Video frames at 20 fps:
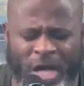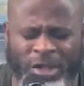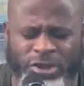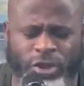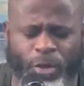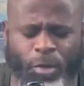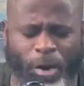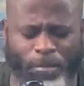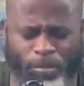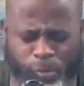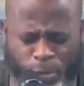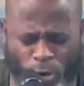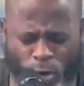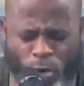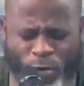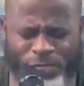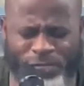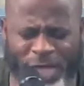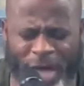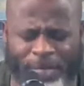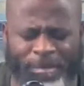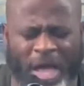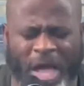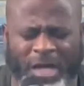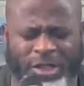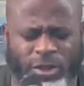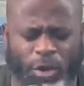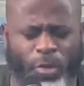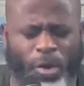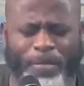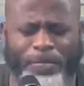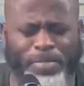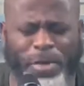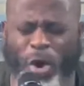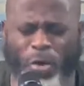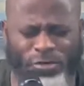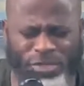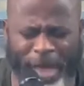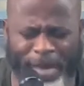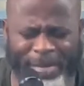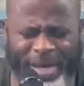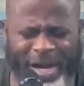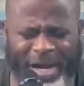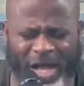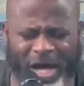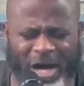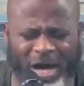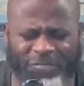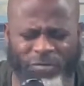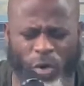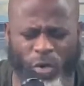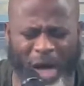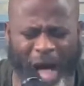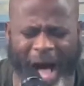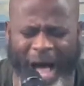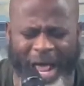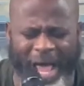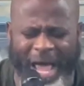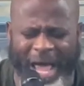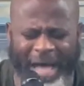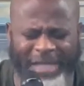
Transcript: to reprove them, to rebuke them in love, oh God,